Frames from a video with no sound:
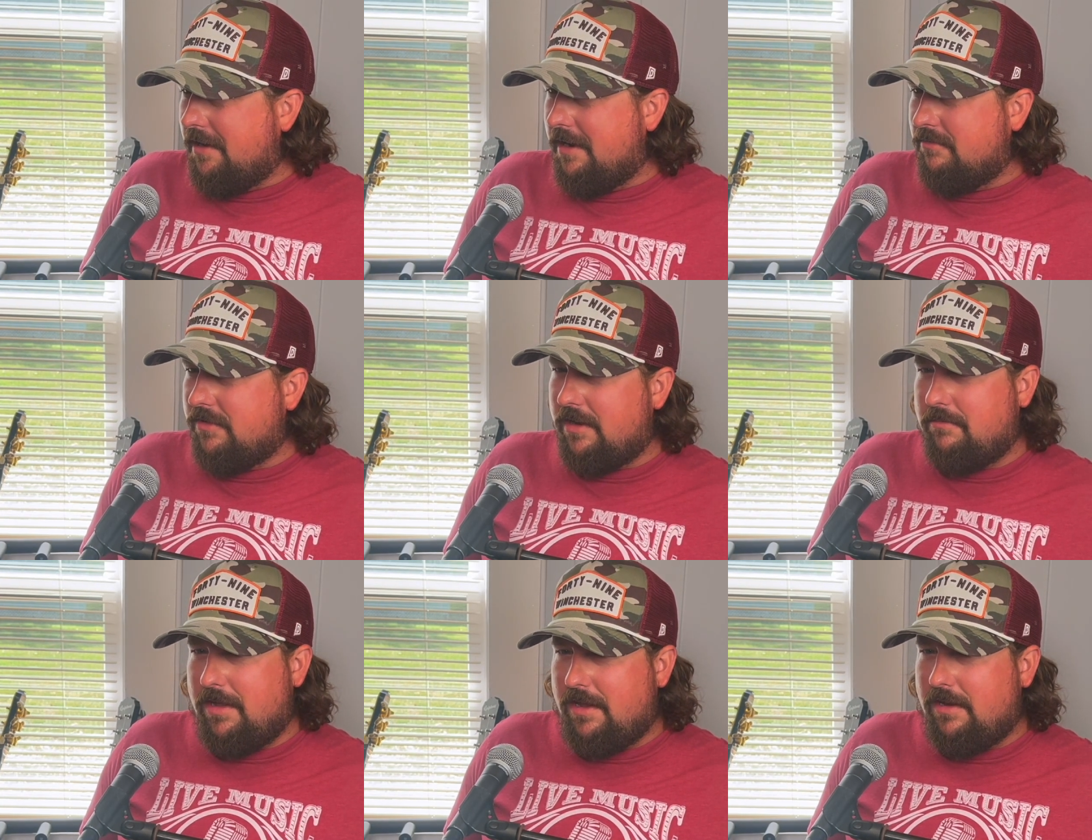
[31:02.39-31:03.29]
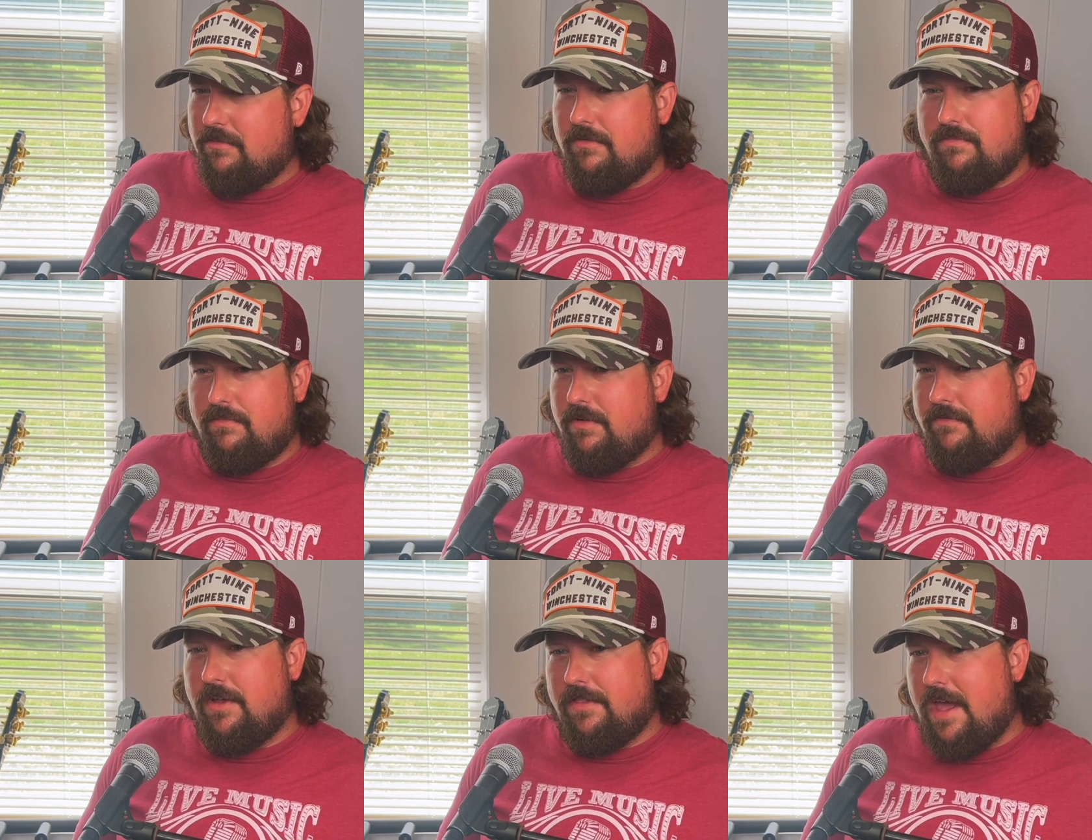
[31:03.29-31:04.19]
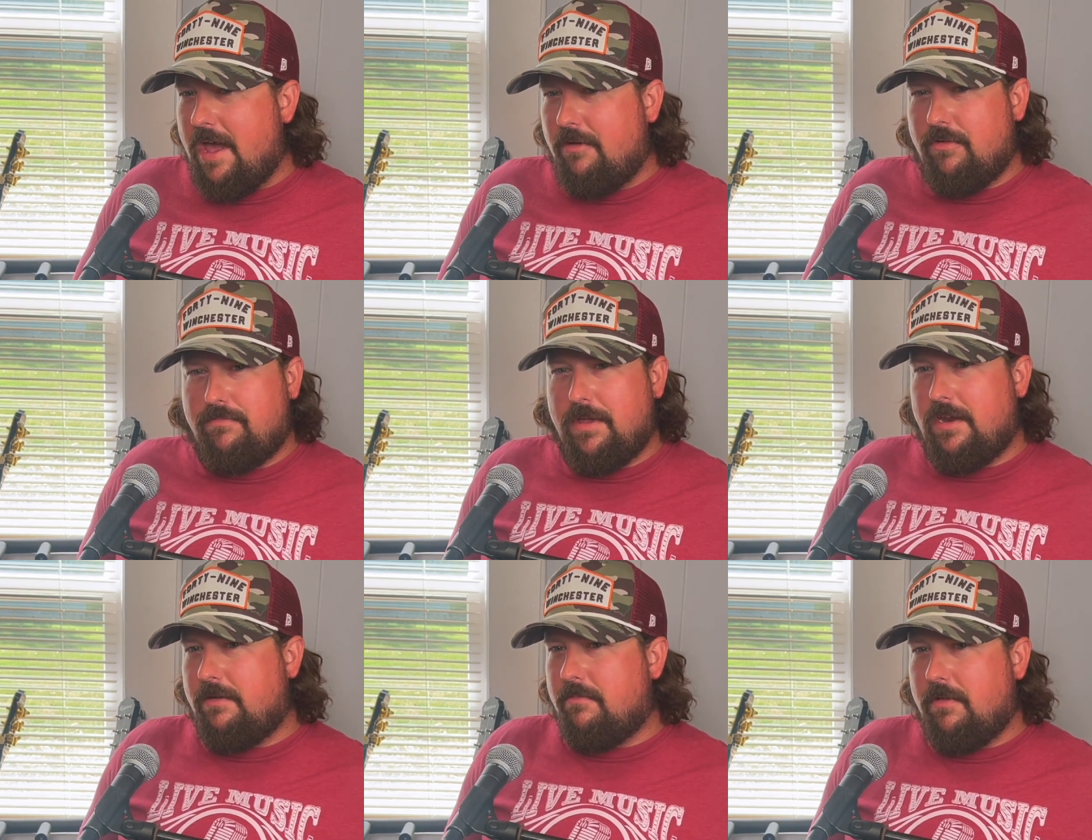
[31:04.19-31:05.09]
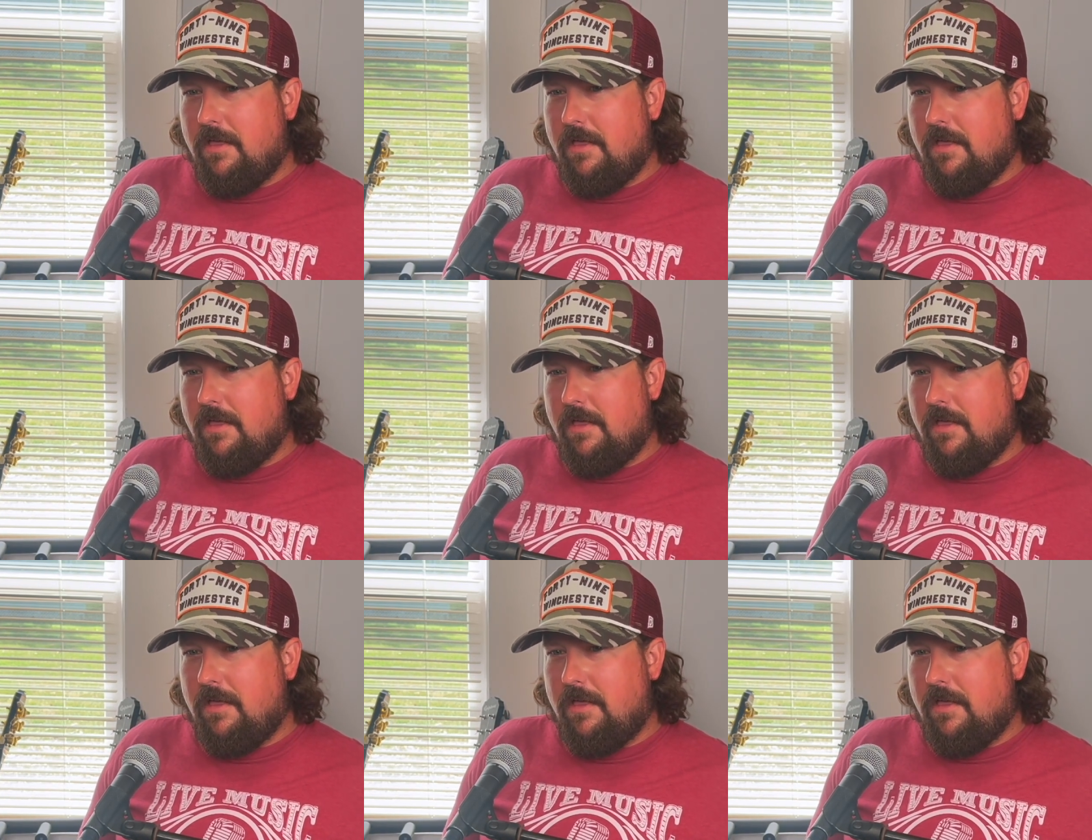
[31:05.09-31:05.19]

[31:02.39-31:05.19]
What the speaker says: and I was like, man, we've done that. We've been in,